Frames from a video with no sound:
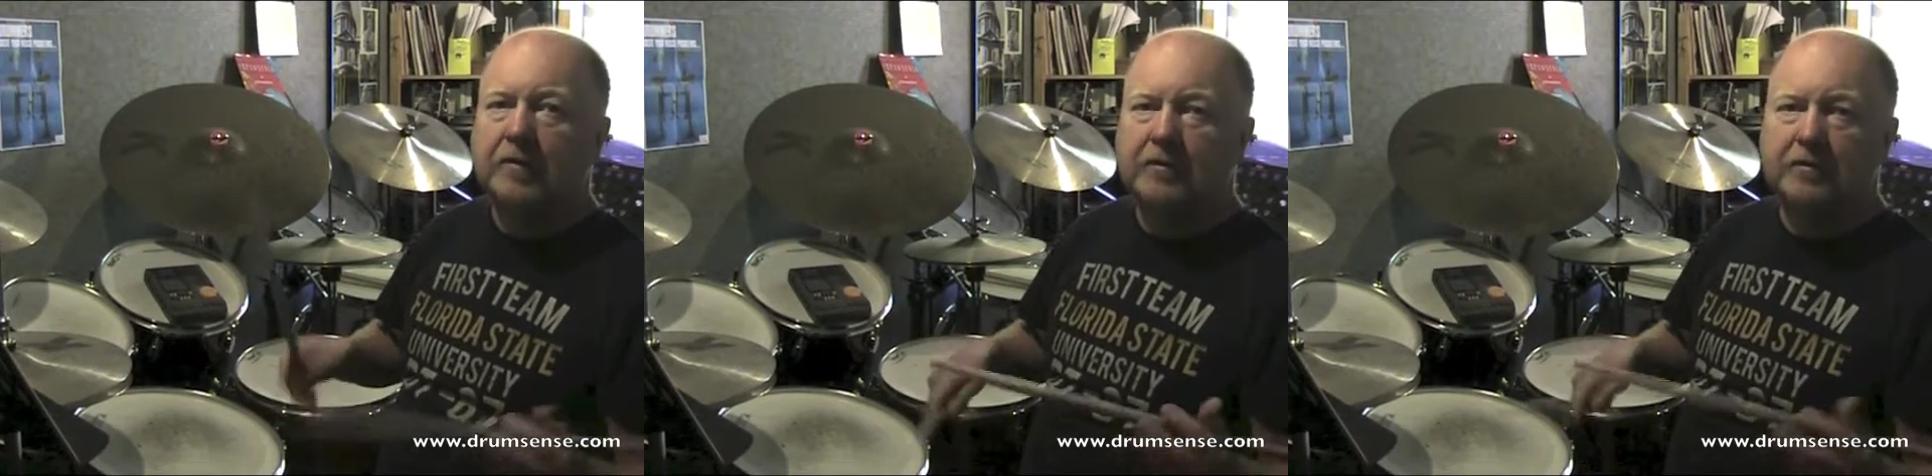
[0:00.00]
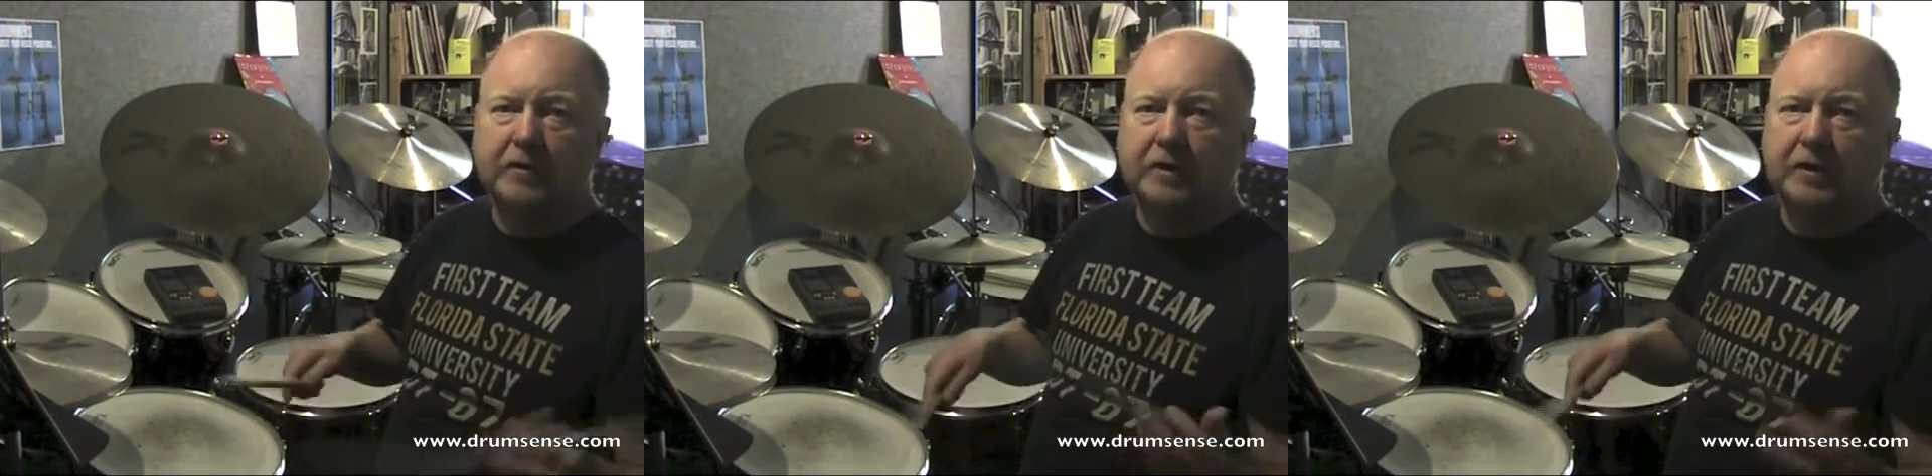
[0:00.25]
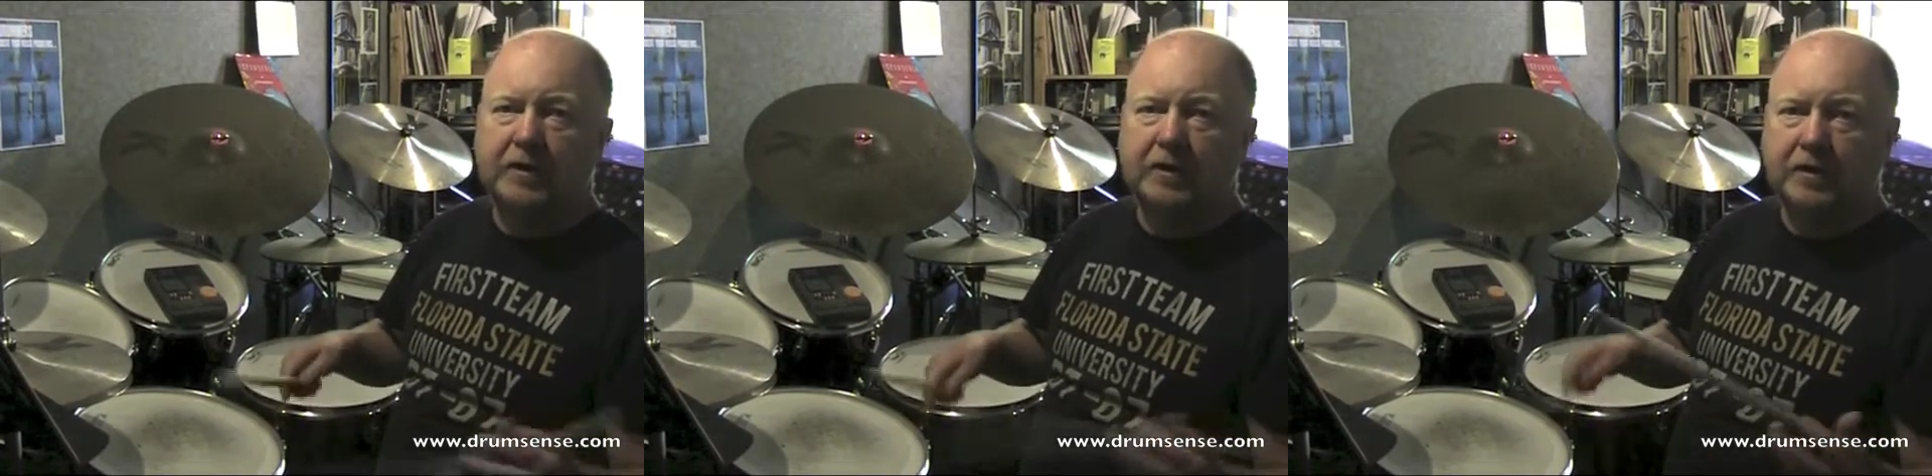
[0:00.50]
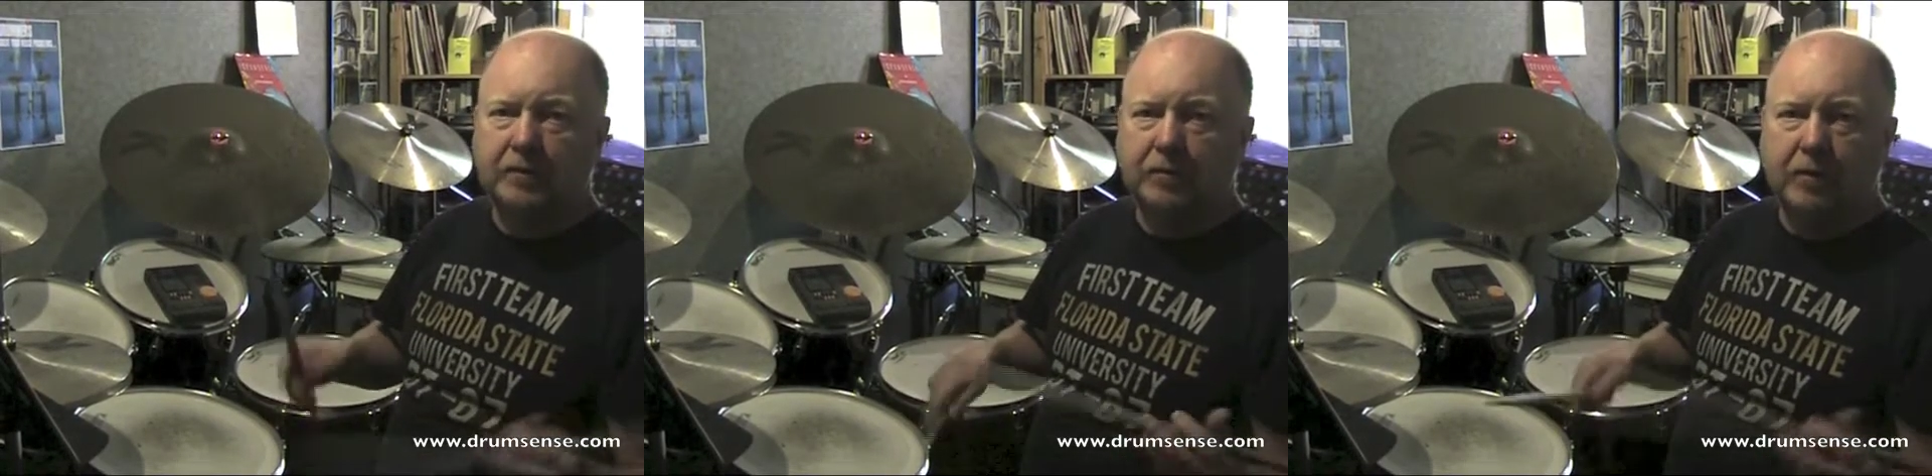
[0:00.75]
3,
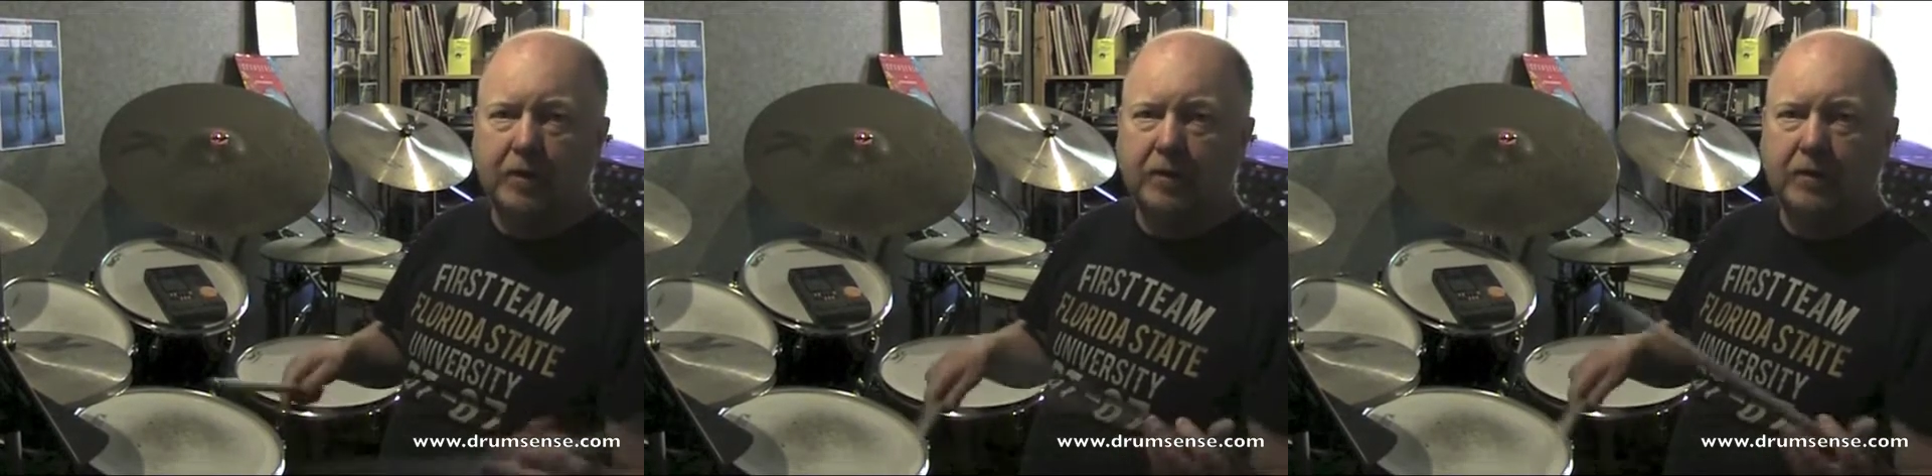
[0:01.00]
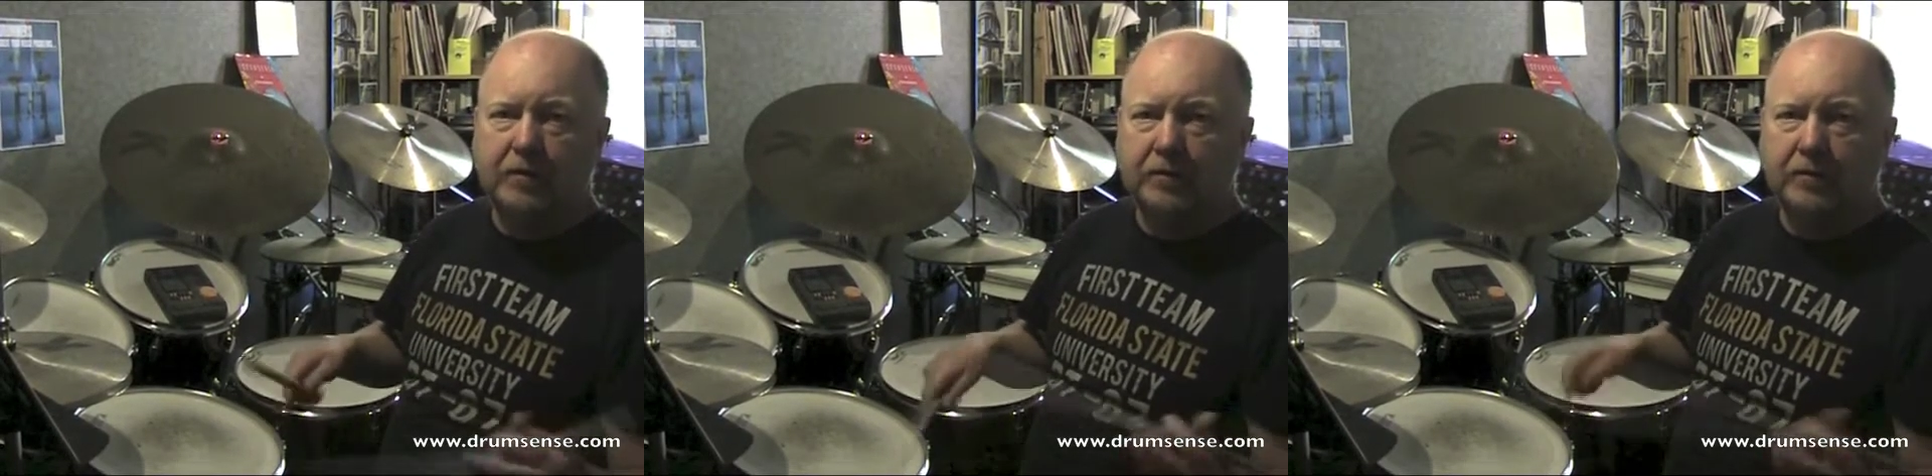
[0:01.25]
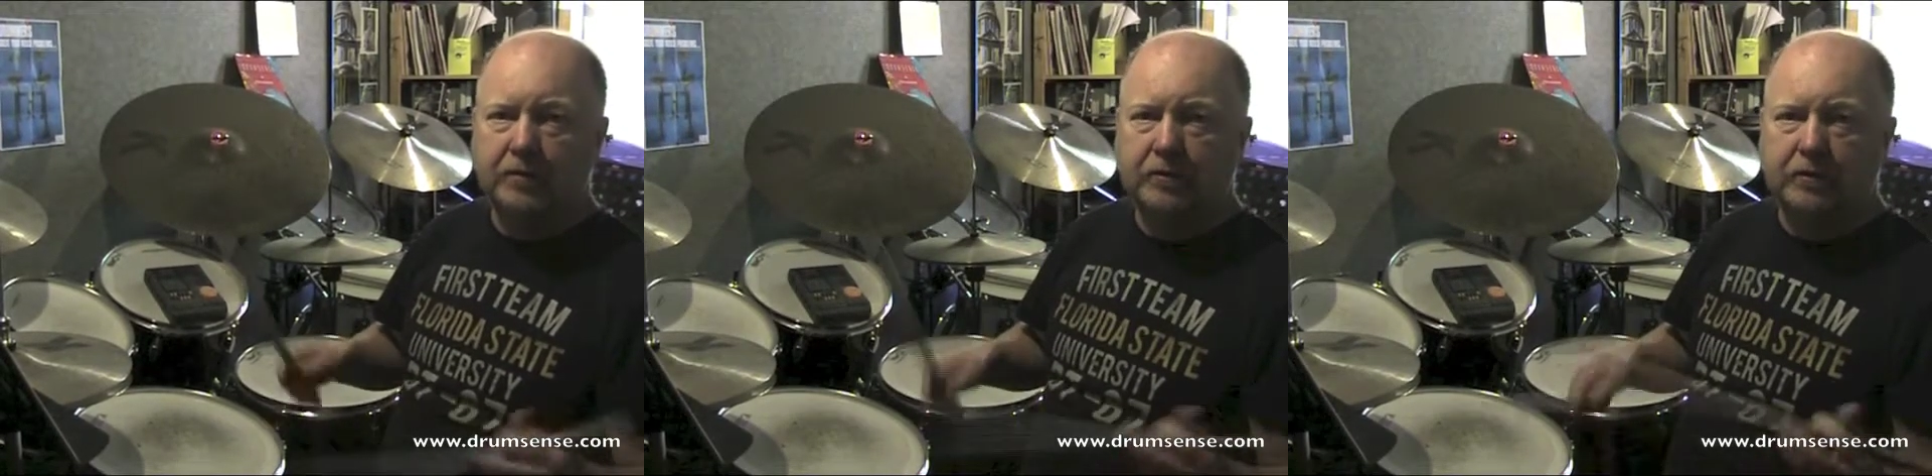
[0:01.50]
1,